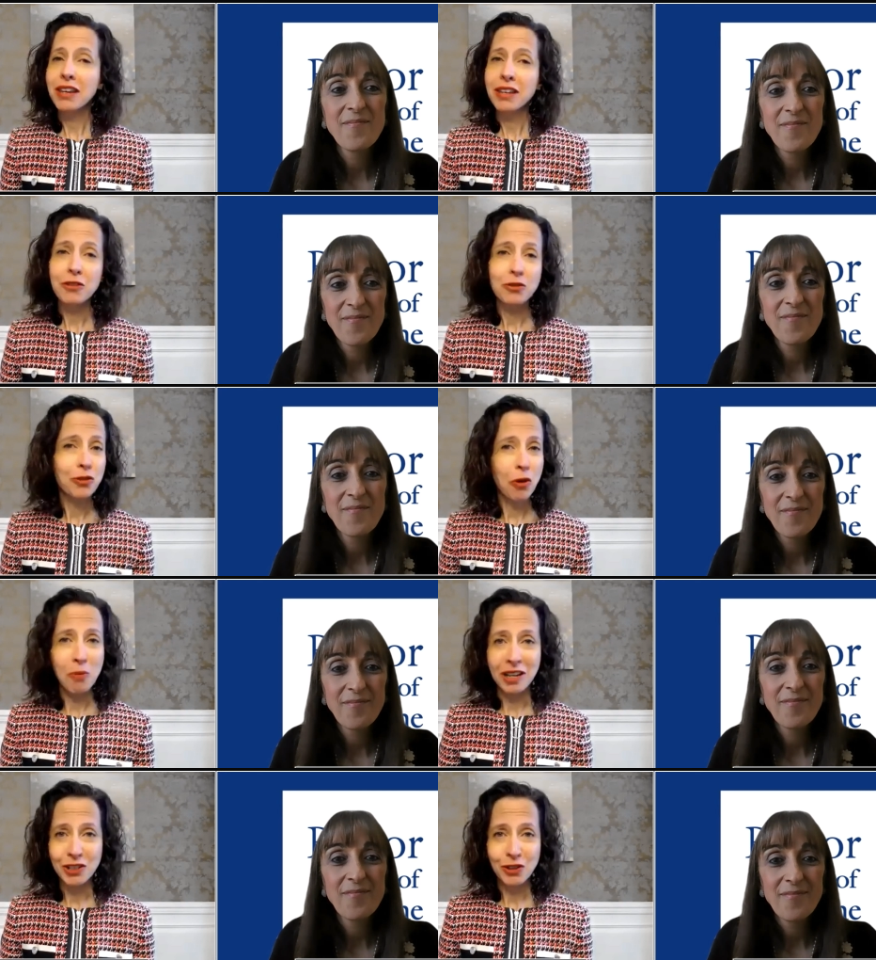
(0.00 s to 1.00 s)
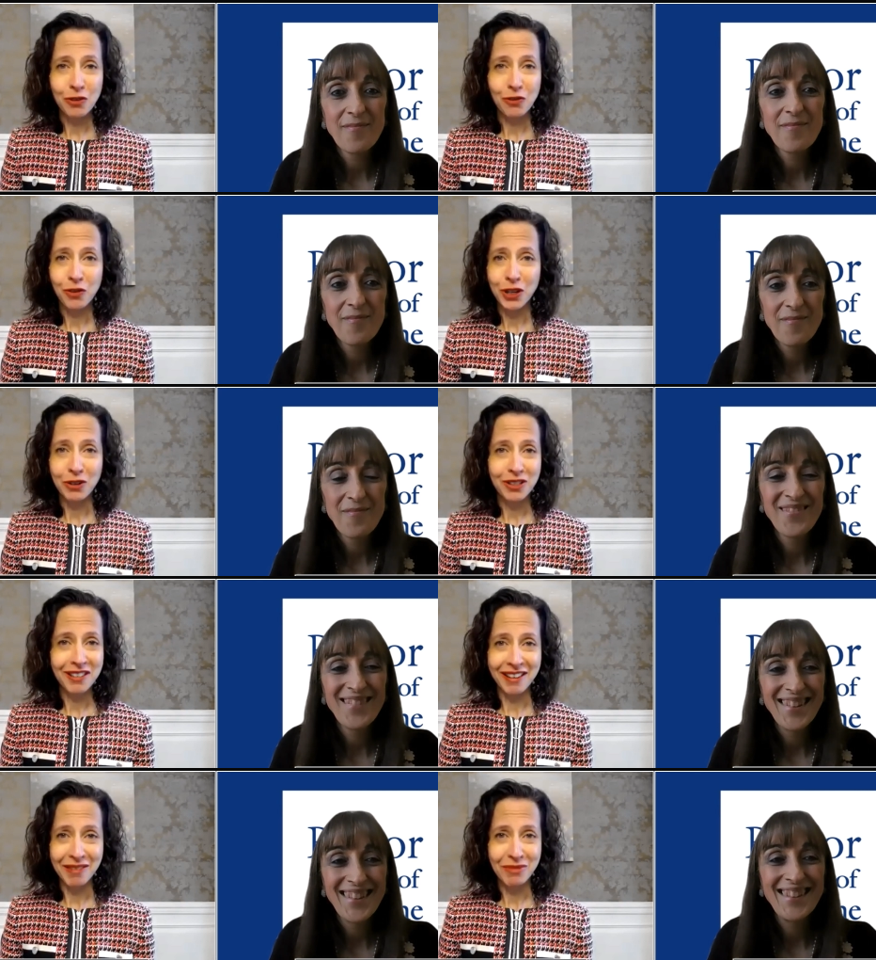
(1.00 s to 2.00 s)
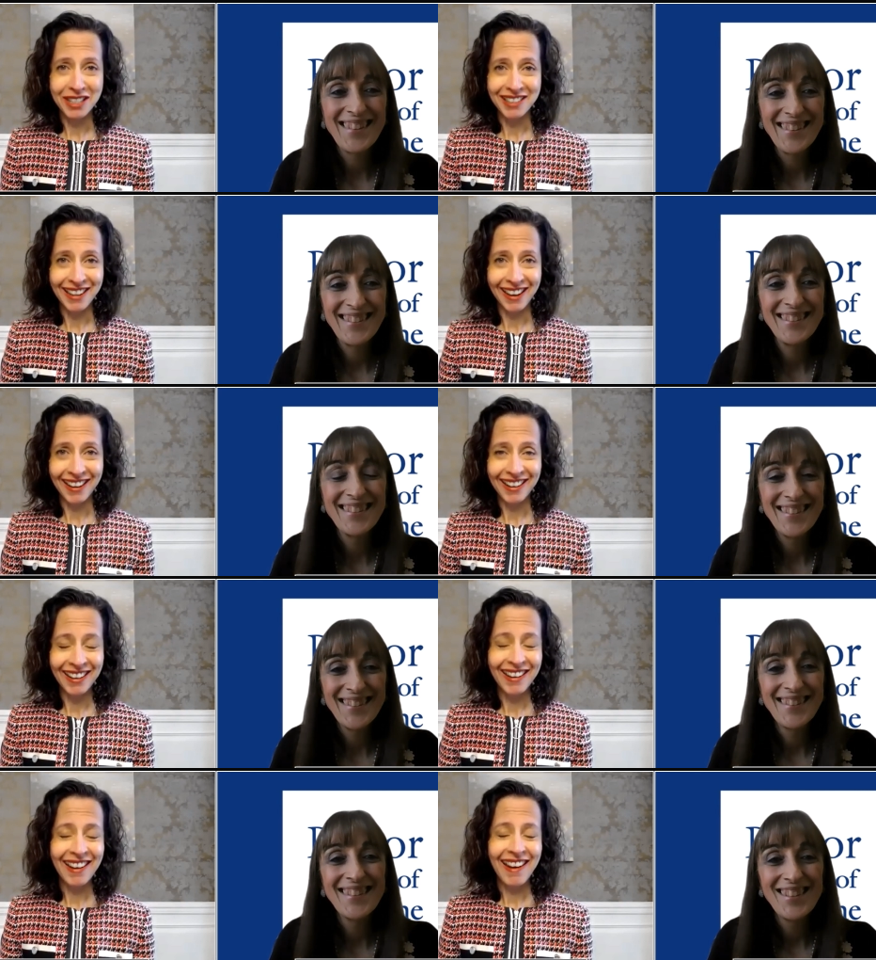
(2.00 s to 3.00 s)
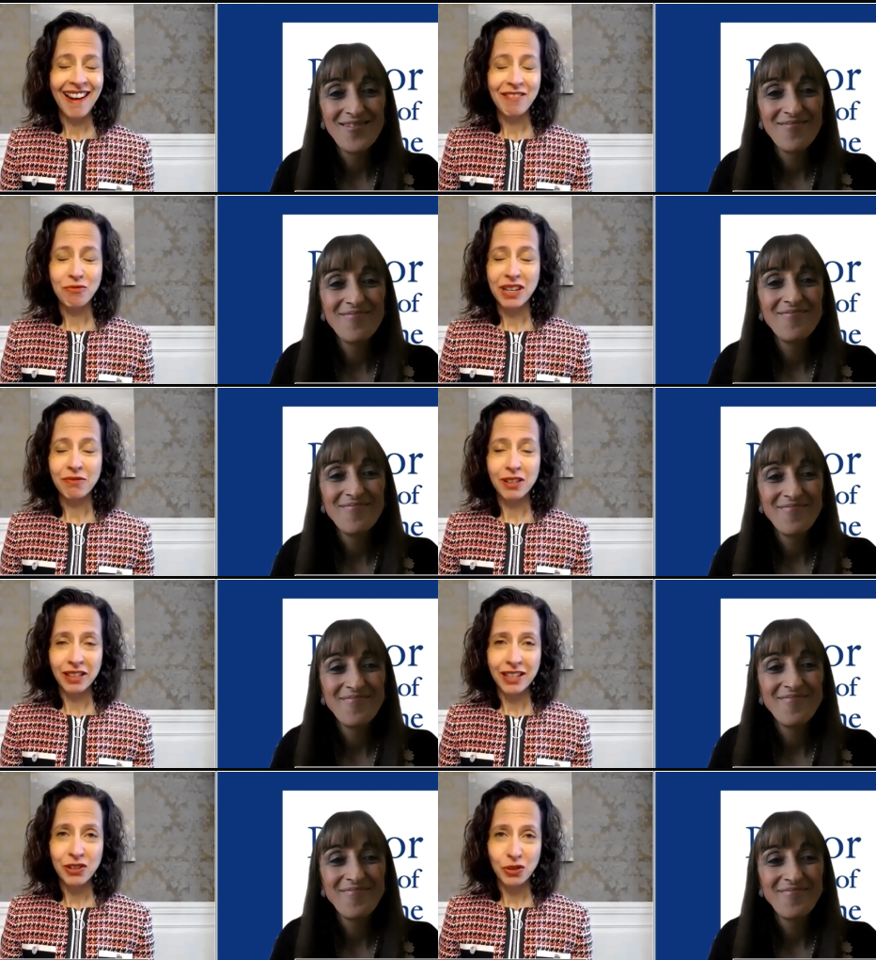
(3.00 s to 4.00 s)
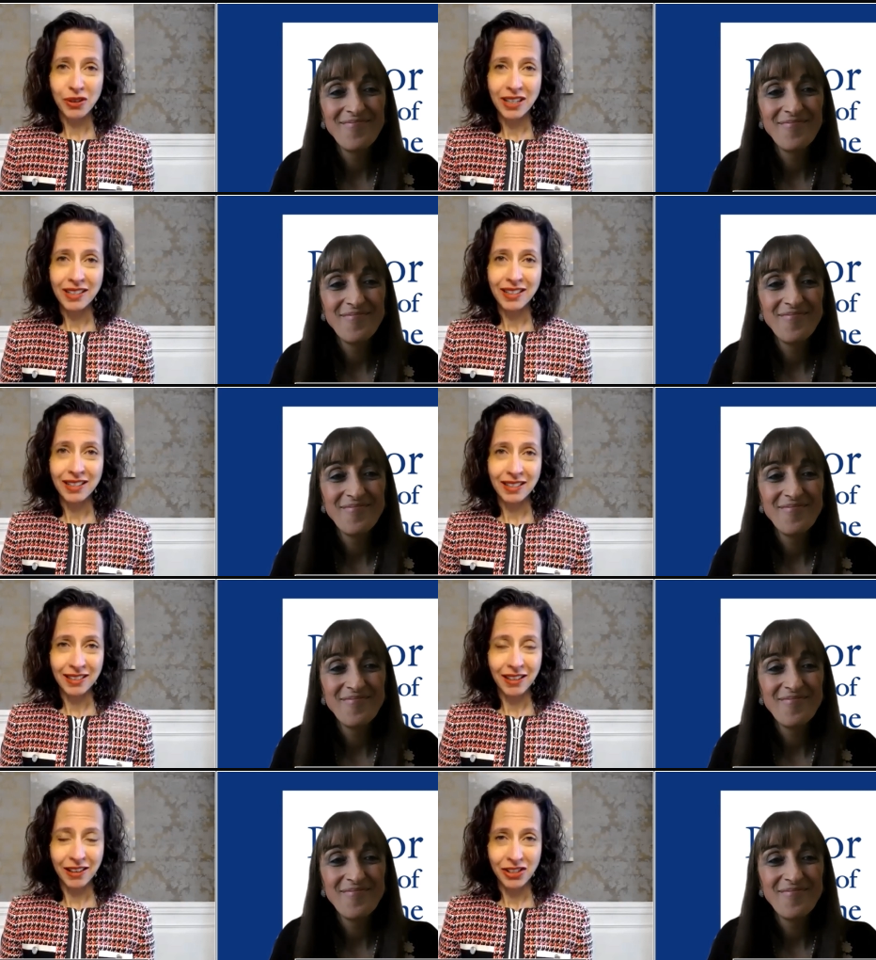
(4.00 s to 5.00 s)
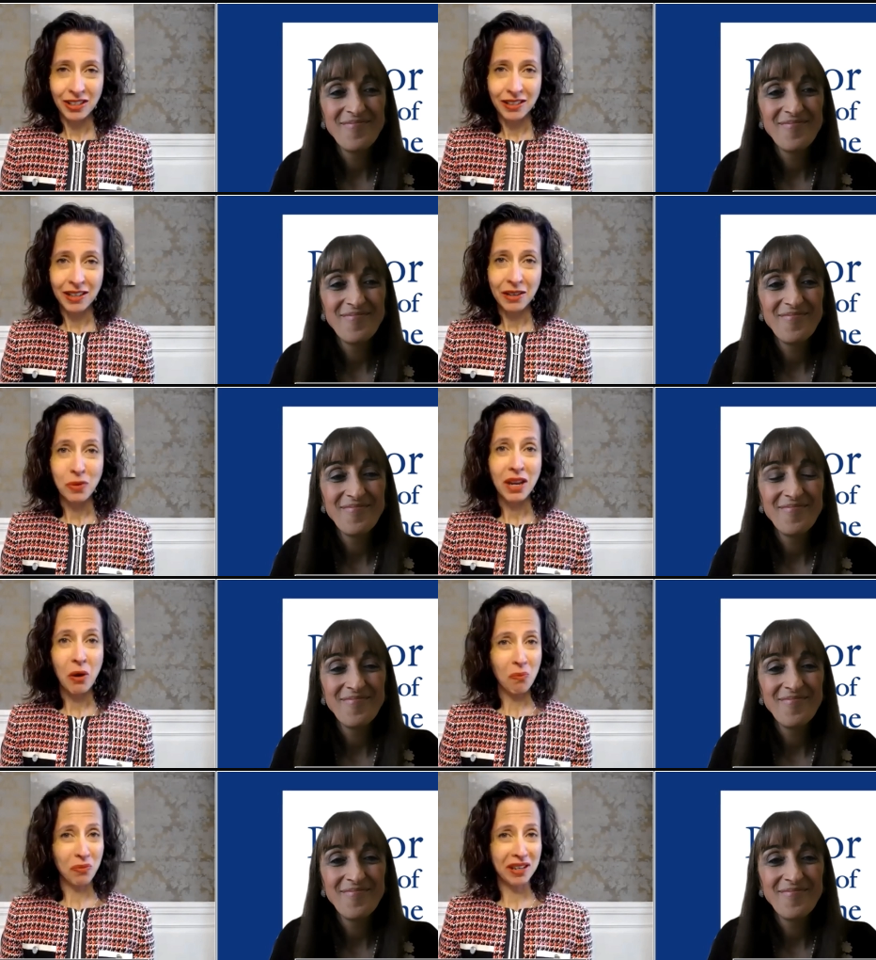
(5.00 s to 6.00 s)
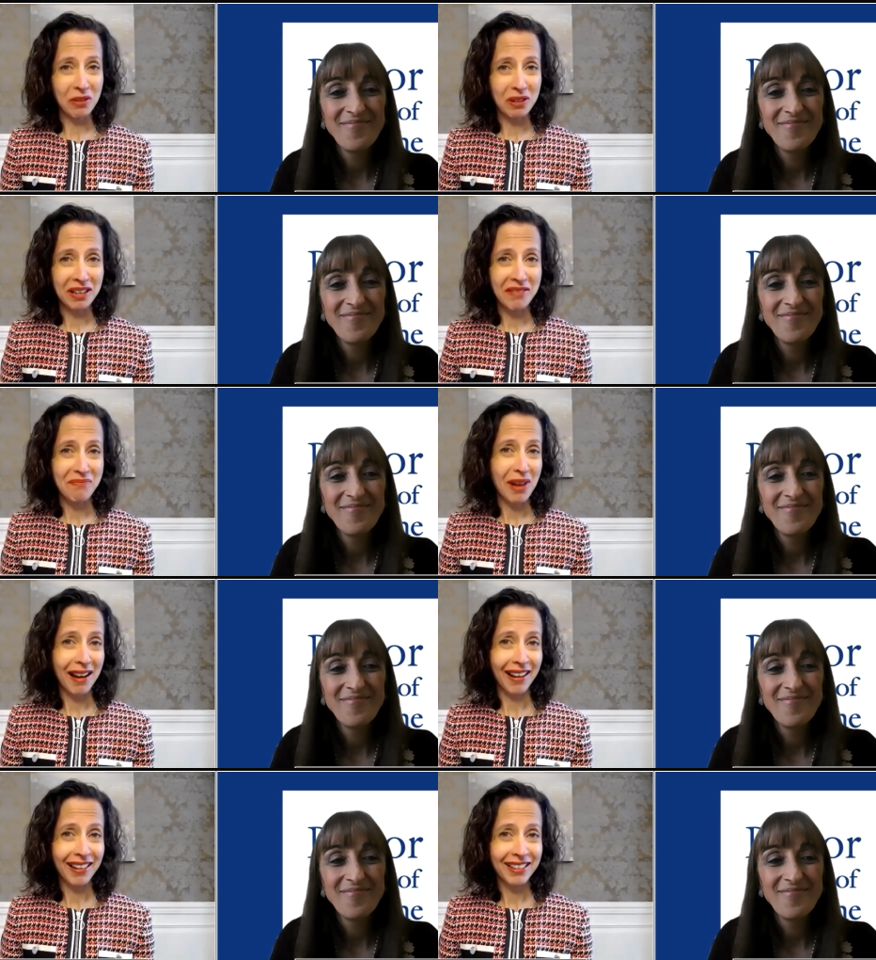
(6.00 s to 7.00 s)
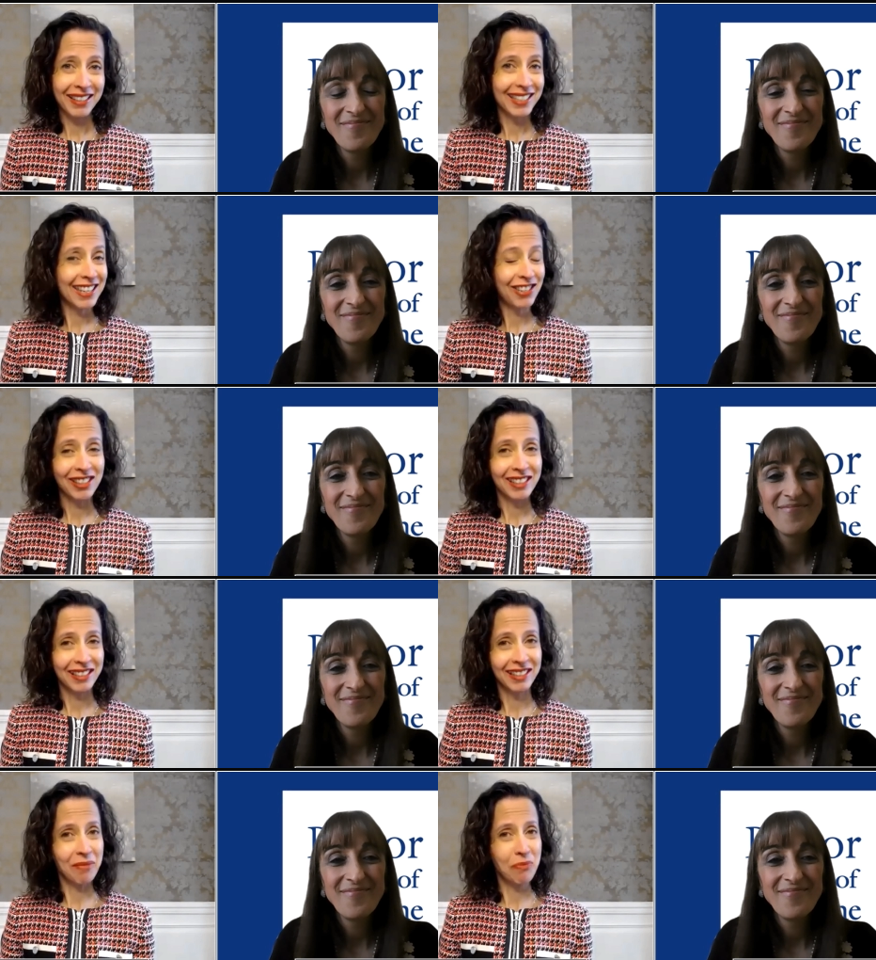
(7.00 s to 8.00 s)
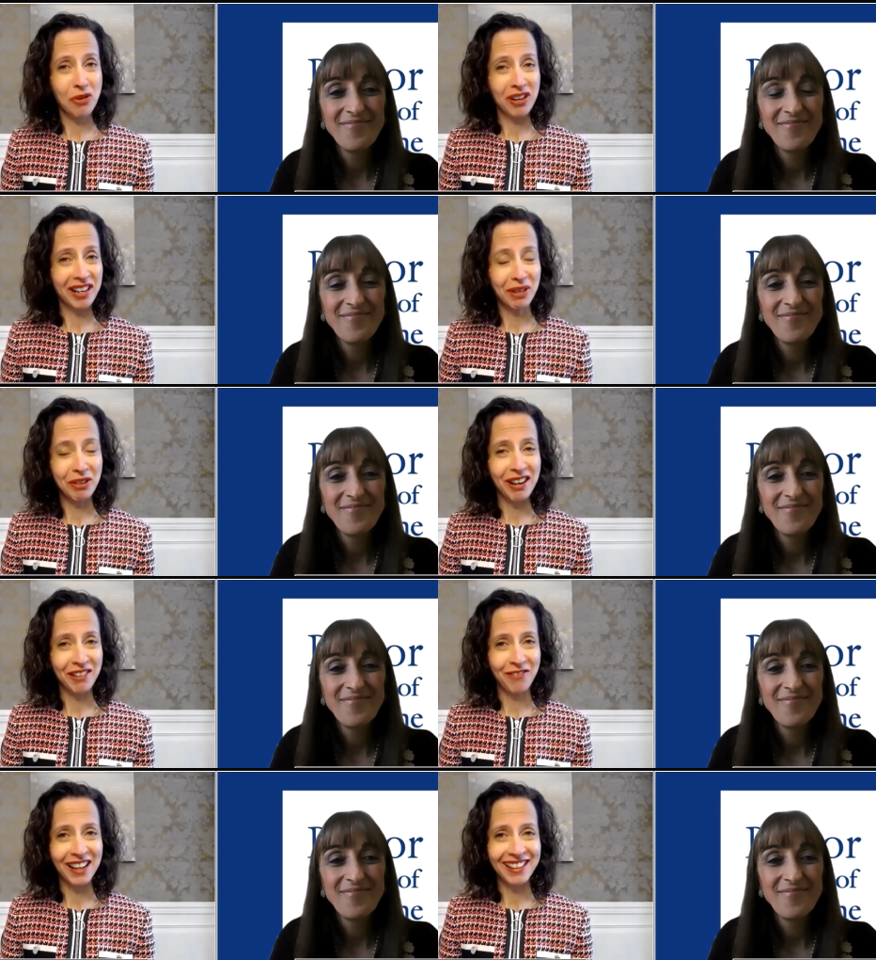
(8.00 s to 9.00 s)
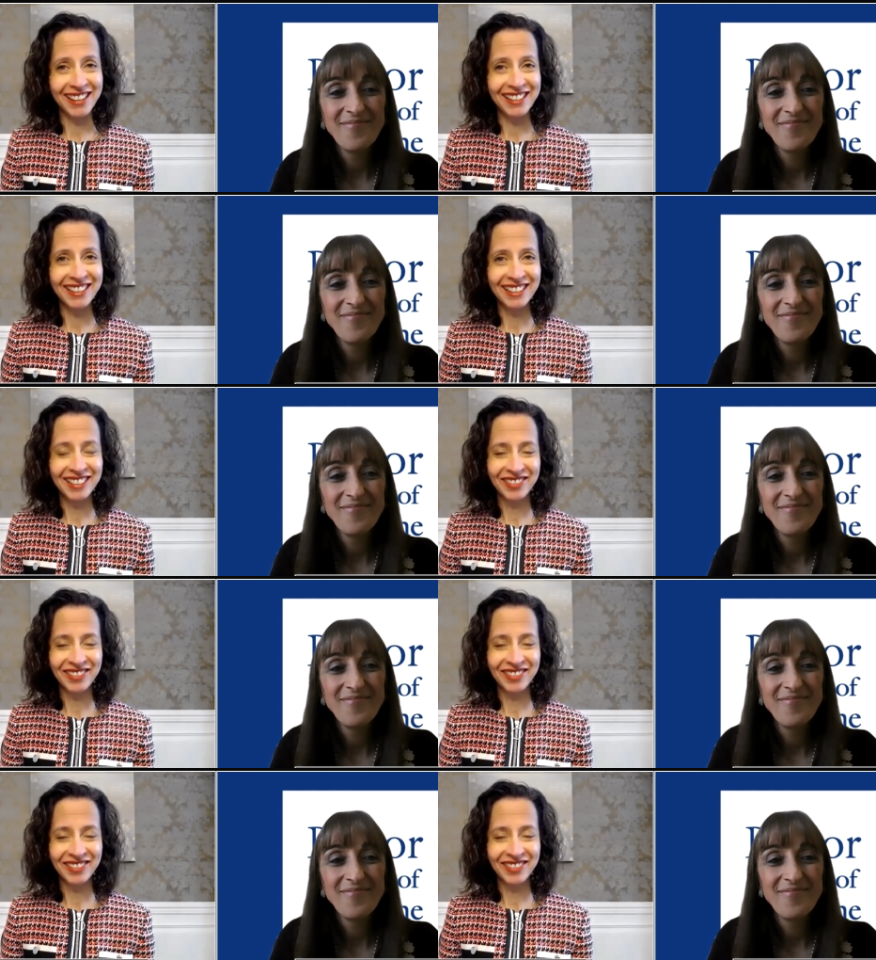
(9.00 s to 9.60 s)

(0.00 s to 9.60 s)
Speaker 1: thank you so much for your time today. We really enjoyed this discussion and we hope that you will come back to teach us some more about heart failure.